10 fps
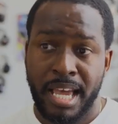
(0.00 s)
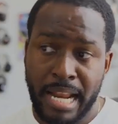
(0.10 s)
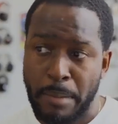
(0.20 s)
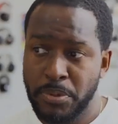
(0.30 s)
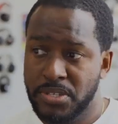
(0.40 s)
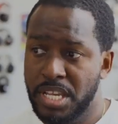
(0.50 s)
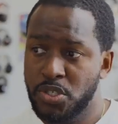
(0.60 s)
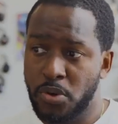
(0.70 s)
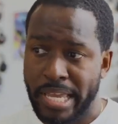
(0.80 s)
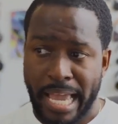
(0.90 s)
and Apple
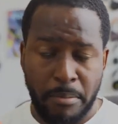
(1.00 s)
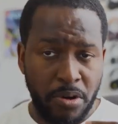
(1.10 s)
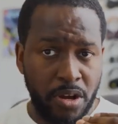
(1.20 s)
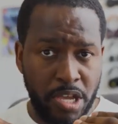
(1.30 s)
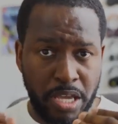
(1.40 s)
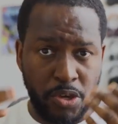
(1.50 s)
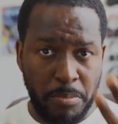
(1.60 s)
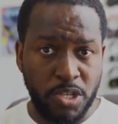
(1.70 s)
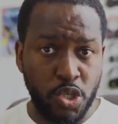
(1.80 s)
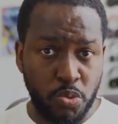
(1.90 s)
says your
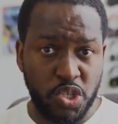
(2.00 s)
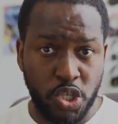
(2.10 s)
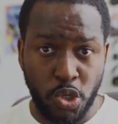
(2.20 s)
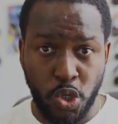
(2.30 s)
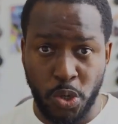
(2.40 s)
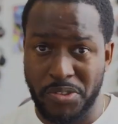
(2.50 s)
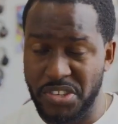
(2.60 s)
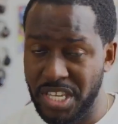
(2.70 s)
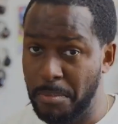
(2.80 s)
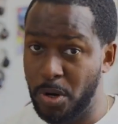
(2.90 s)
images will still look the
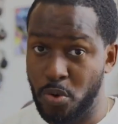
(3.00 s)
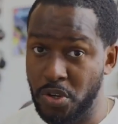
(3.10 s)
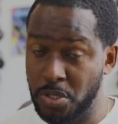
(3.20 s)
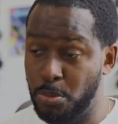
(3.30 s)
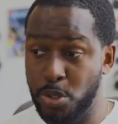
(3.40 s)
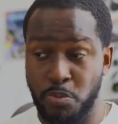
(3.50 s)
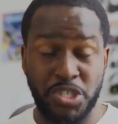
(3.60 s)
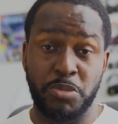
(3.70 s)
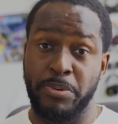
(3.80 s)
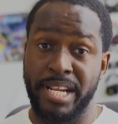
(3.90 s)
same across the board,
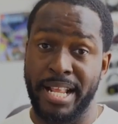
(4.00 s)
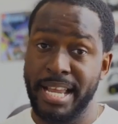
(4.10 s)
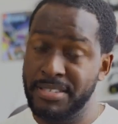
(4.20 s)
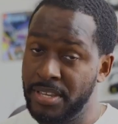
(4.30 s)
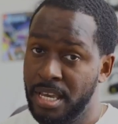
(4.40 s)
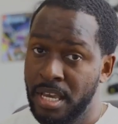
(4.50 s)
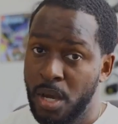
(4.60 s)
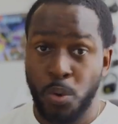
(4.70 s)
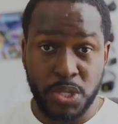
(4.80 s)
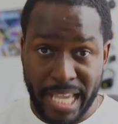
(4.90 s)
which is pretty nice.
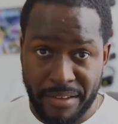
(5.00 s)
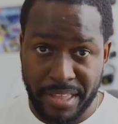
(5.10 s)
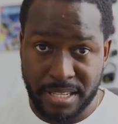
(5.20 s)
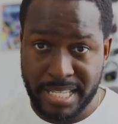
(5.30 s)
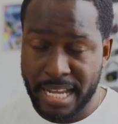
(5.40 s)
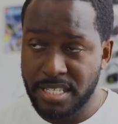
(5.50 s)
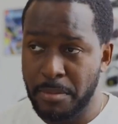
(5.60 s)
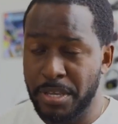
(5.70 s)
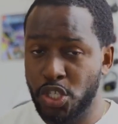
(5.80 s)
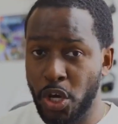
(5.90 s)
We'll see how that stacks
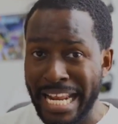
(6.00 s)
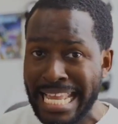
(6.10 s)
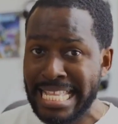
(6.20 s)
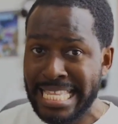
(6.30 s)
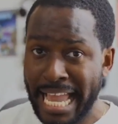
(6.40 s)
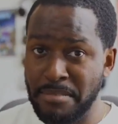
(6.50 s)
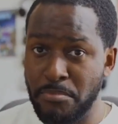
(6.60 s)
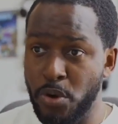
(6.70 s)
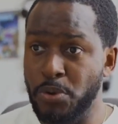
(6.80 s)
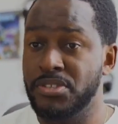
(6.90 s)
up. It's got a night
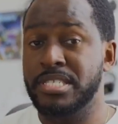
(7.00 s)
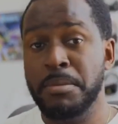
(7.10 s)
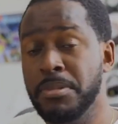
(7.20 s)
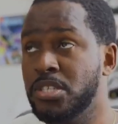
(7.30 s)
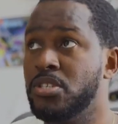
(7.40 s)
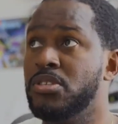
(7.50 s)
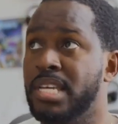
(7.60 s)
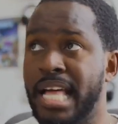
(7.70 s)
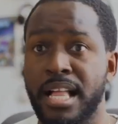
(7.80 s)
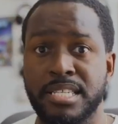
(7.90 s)
mode similar to the
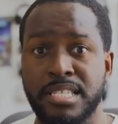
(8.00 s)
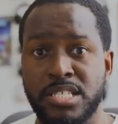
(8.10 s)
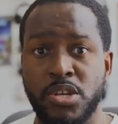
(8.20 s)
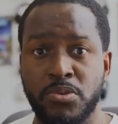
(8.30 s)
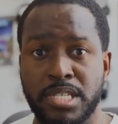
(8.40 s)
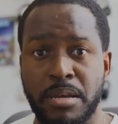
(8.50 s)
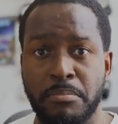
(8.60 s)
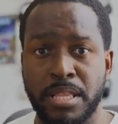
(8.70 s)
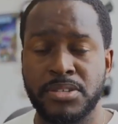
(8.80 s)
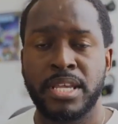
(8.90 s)
Galaxy Note
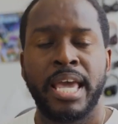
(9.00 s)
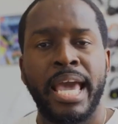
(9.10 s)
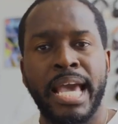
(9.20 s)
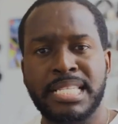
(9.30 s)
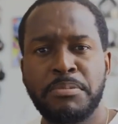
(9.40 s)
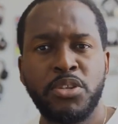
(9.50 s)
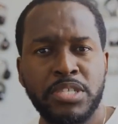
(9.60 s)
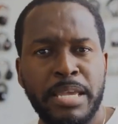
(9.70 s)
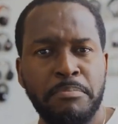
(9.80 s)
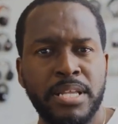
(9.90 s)
10 Plus, except the
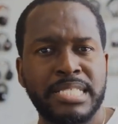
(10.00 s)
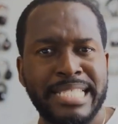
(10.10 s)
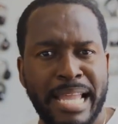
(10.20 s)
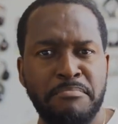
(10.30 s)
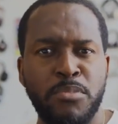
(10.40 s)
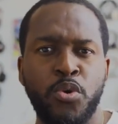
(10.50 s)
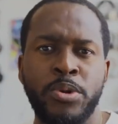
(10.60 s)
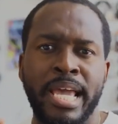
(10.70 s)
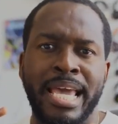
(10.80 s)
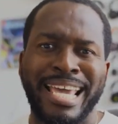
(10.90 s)
Note 10 Plus night
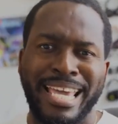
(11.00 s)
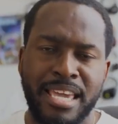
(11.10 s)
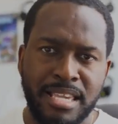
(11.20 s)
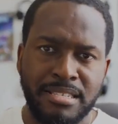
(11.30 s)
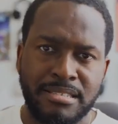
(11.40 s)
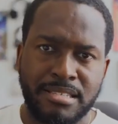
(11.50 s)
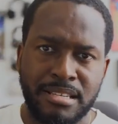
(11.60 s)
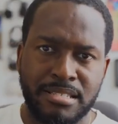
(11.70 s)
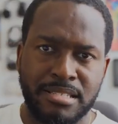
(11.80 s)
mode is